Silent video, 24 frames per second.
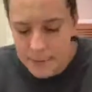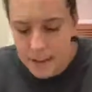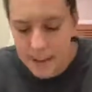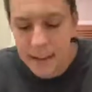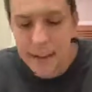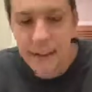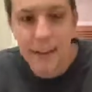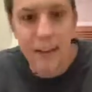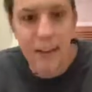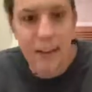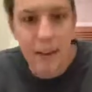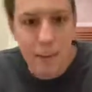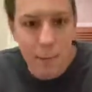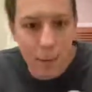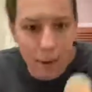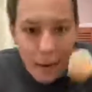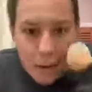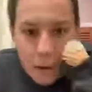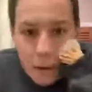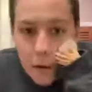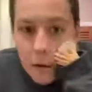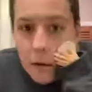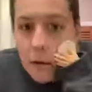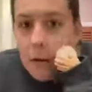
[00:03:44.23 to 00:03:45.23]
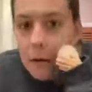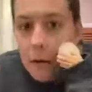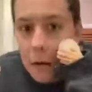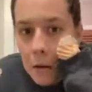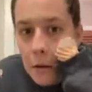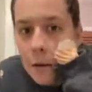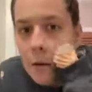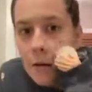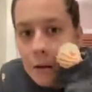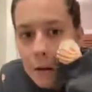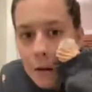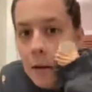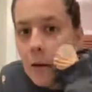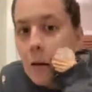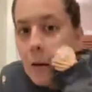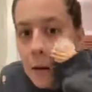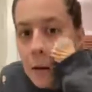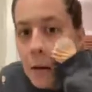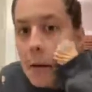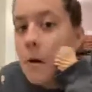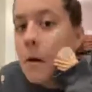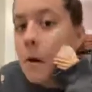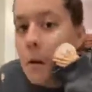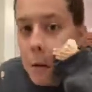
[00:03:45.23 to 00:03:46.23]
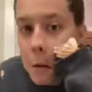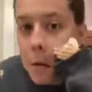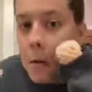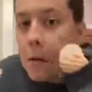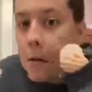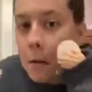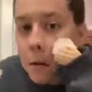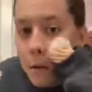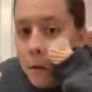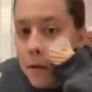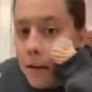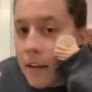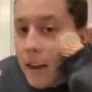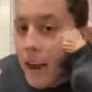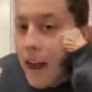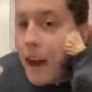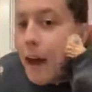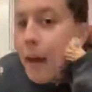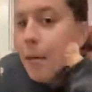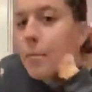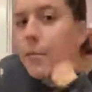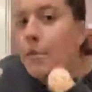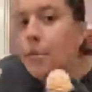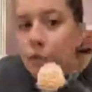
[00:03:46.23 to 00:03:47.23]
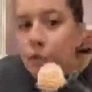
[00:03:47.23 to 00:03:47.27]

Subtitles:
It's all about the dab and